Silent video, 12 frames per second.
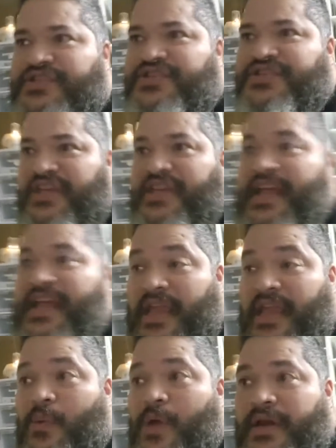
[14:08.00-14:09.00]
to see that
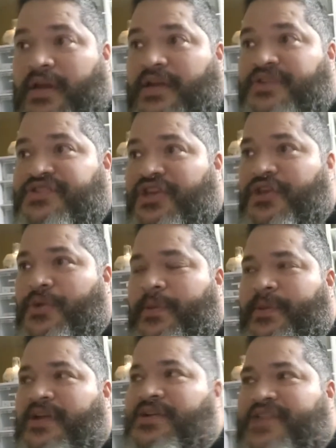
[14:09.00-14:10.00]
they wanted to continue
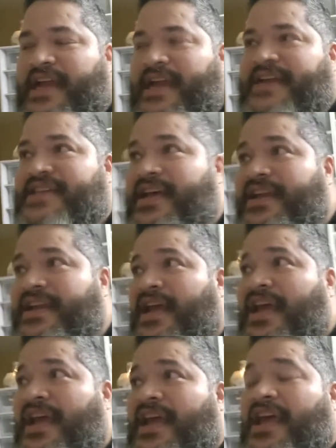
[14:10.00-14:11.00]
it. Because like I said,
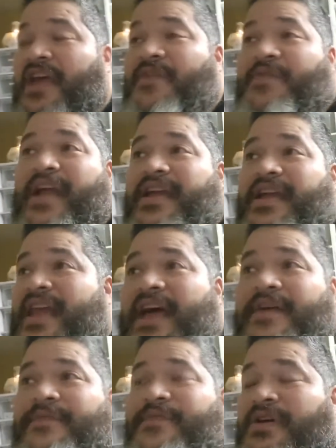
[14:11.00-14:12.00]
if I can
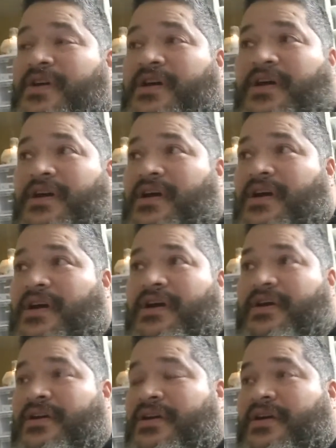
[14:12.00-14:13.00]
have
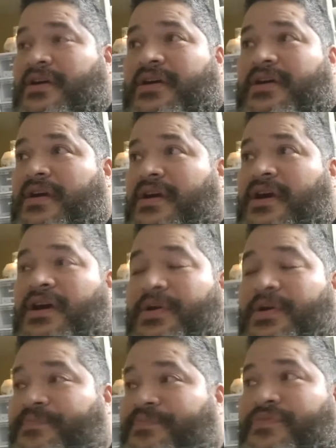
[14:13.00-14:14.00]
a
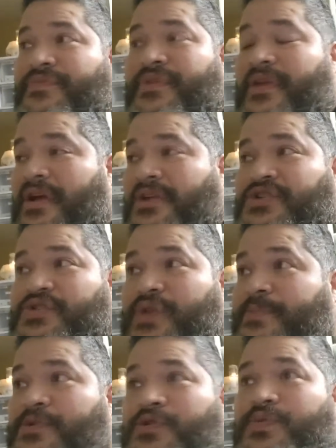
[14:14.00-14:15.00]

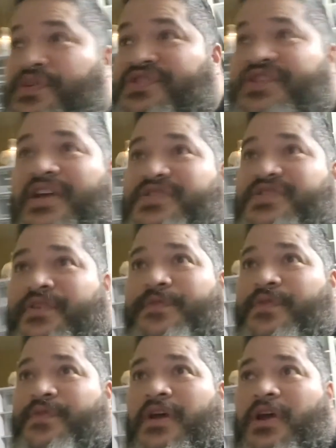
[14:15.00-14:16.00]
triple
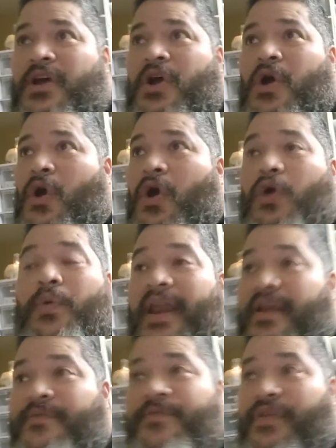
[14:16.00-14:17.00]
recessive
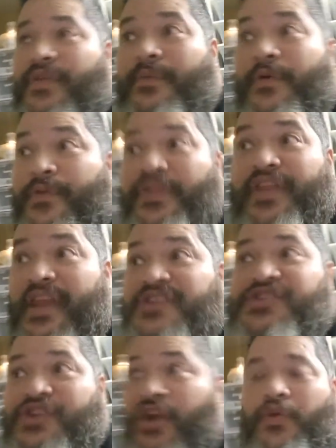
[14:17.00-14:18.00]
already for the
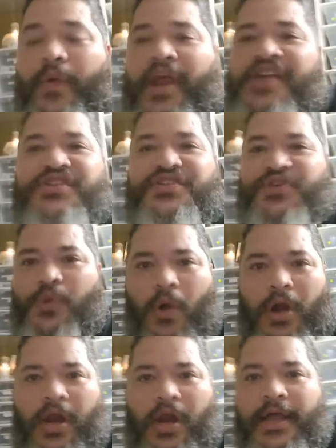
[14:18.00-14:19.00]
next generation to
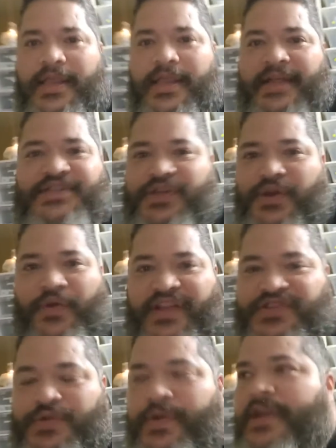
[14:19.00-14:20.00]
work on, that's
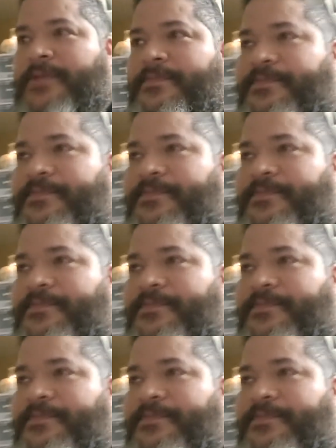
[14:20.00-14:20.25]
great.